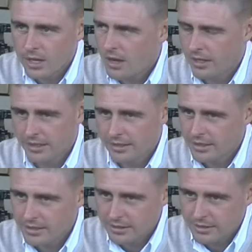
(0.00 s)
Oh, it
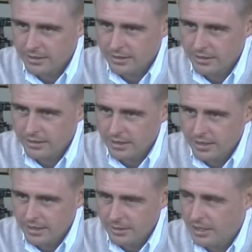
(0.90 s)
costs us.
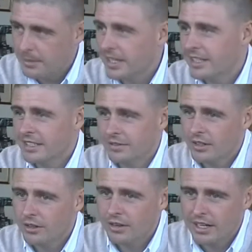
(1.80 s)
Well, I mean, listen, if
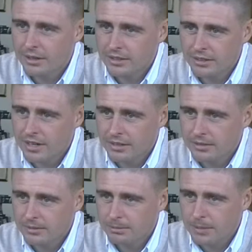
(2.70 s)
you go and ride out and you're
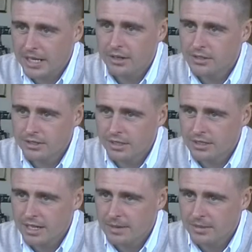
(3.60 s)
riding bad horses all
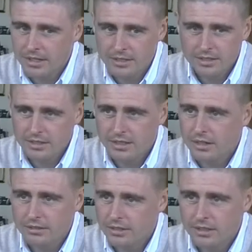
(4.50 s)
the time, then it's
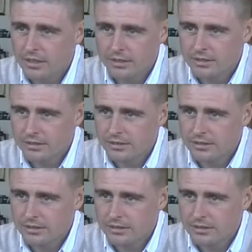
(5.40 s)
not